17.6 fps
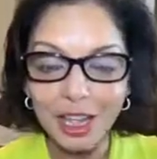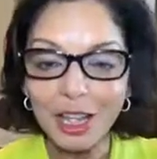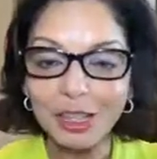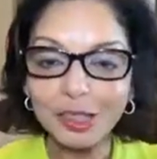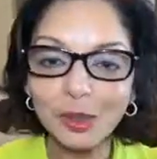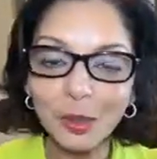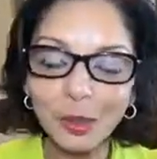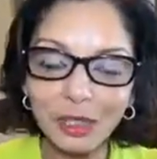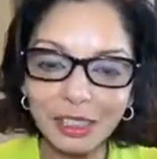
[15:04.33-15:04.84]

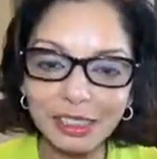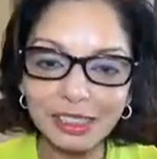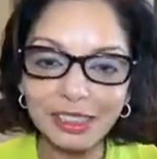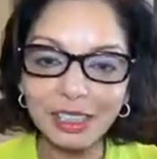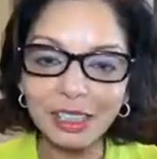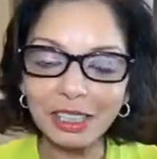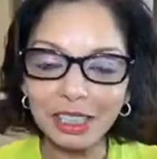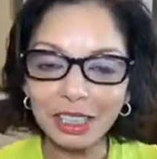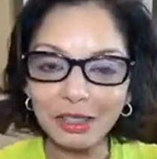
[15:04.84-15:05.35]
So
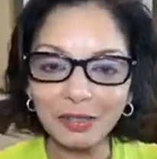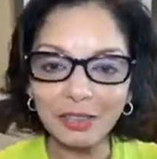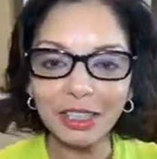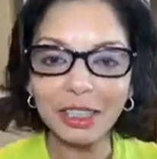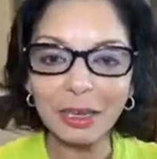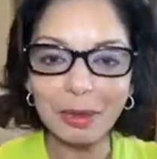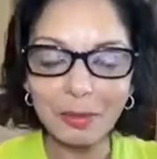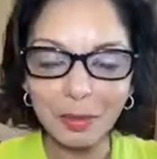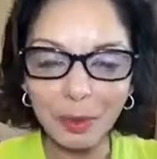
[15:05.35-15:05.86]
instead of giving
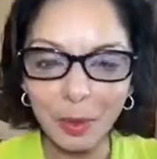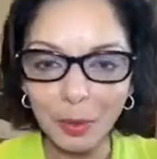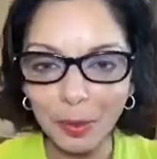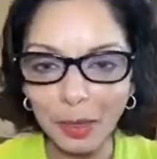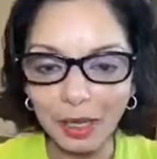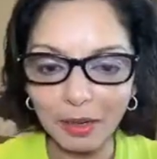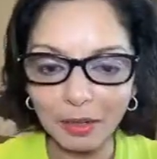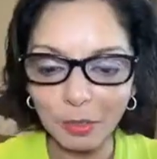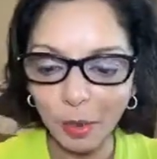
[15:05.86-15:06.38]
him
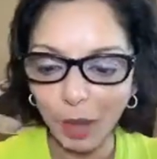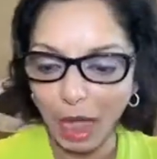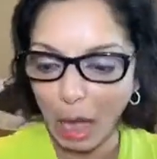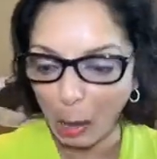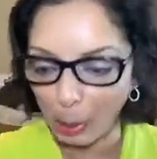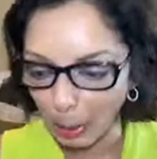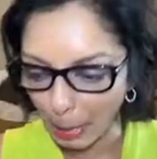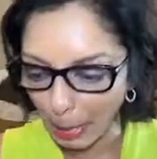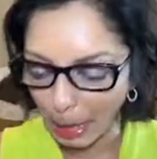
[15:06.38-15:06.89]
grief, well,
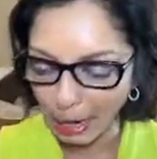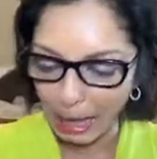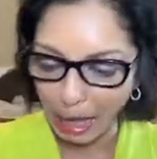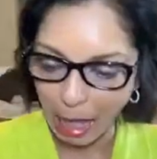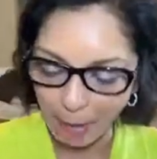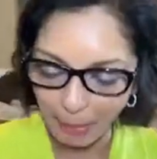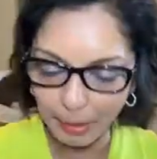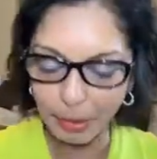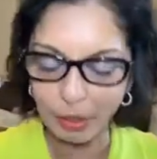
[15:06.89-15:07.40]
how did that
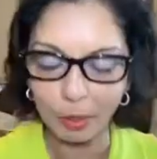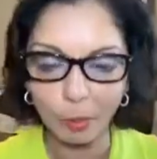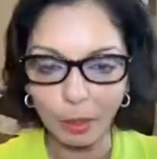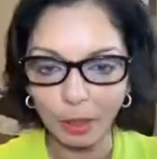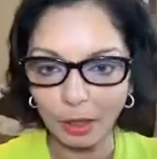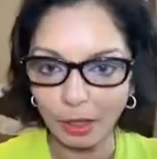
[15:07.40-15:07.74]
happen?